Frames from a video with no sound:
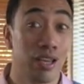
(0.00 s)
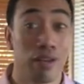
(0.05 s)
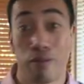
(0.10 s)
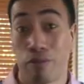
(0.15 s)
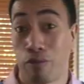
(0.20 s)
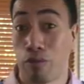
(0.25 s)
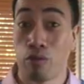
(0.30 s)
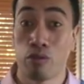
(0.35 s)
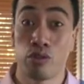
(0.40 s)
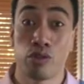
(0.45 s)

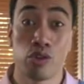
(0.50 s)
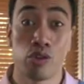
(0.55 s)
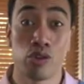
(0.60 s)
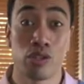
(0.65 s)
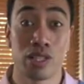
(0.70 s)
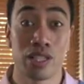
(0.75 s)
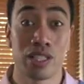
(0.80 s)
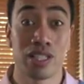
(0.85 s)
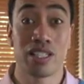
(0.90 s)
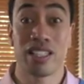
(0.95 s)
fruit
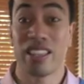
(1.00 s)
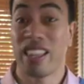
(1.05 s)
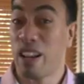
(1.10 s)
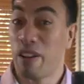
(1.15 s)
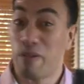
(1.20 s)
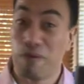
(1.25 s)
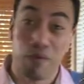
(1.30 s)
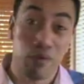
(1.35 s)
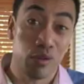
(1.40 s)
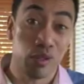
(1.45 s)
juices that
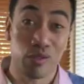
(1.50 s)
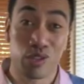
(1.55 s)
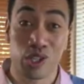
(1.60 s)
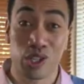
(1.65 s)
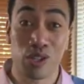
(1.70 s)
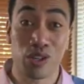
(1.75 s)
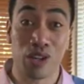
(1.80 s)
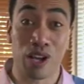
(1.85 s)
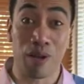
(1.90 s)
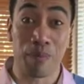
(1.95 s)
are full of
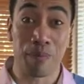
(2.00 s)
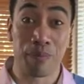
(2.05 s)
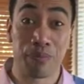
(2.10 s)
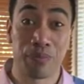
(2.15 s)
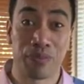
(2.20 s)
sugar.